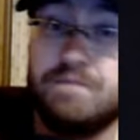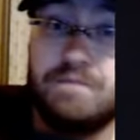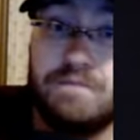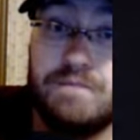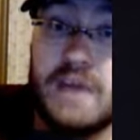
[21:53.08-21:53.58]

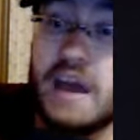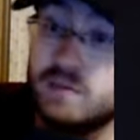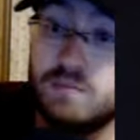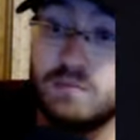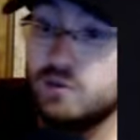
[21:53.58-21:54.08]

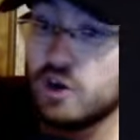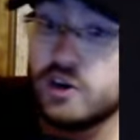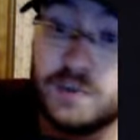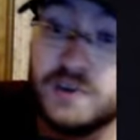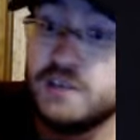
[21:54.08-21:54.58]
And John
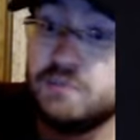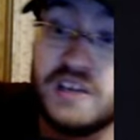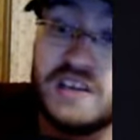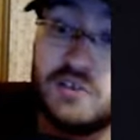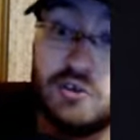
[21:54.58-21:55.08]
Goodman keeps saying
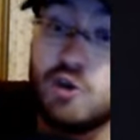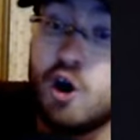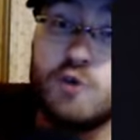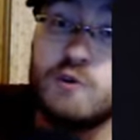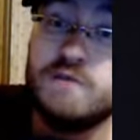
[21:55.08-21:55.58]
it's his daughter
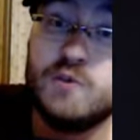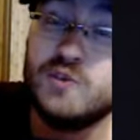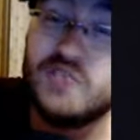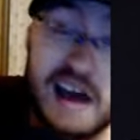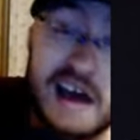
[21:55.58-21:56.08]
even though it's not.